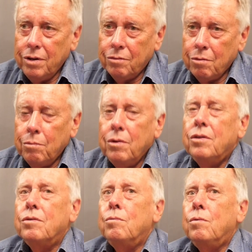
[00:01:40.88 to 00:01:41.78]
Yes. Well,
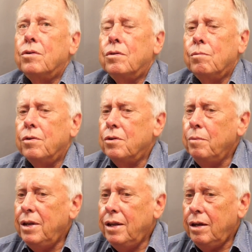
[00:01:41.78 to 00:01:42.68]
is what do
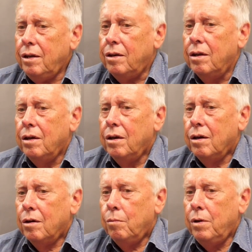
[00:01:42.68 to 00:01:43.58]
we need?
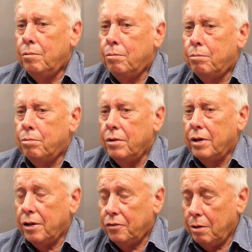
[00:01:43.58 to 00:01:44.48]

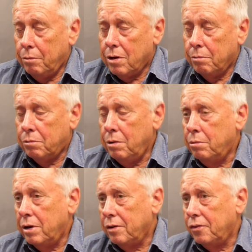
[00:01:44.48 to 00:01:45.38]
Again, Chamber of Commerce, we
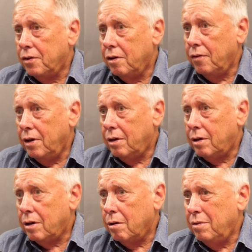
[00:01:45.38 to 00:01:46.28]
brought out a survey
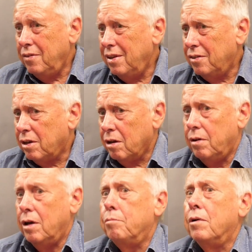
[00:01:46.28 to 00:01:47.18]
a couple of years ago
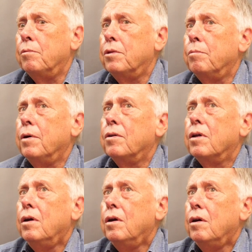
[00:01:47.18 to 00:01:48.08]
now, perhaps, about
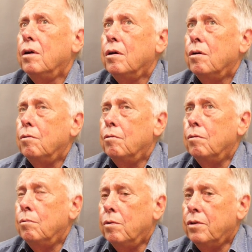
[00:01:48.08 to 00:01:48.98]

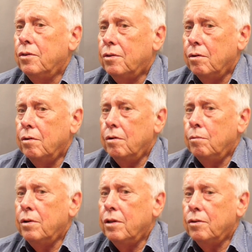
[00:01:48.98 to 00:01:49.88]
what
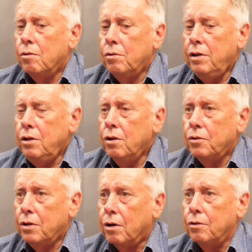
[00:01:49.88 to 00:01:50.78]
has Alderney
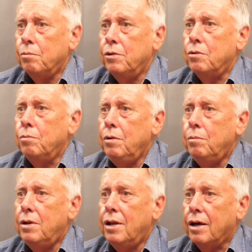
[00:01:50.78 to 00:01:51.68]
not got which we
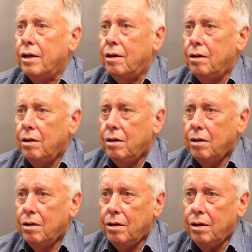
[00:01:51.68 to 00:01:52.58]
would like
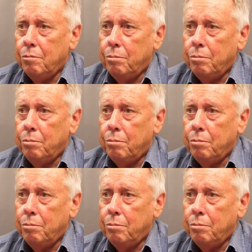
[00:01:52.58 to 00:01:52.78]
in